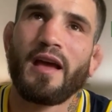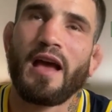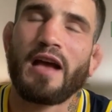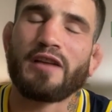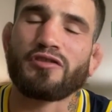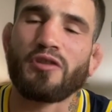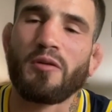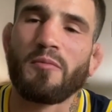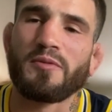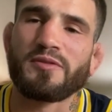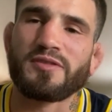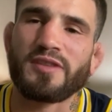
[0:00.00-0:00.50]

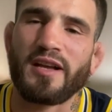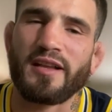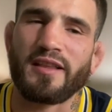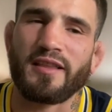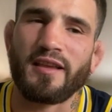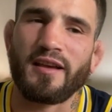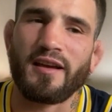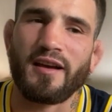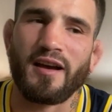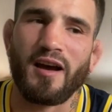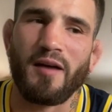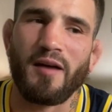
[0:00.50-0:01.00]
it's almost like
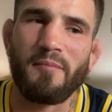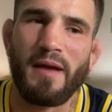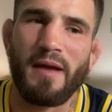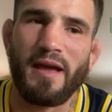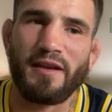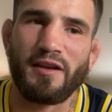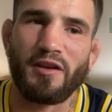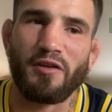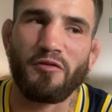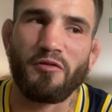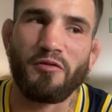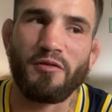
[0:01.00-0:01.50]
the
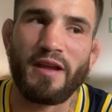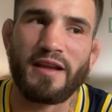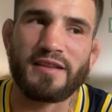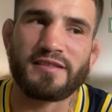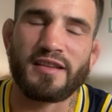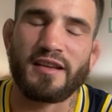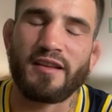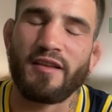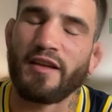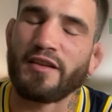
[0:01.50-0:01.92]
Amanda Nunes thing.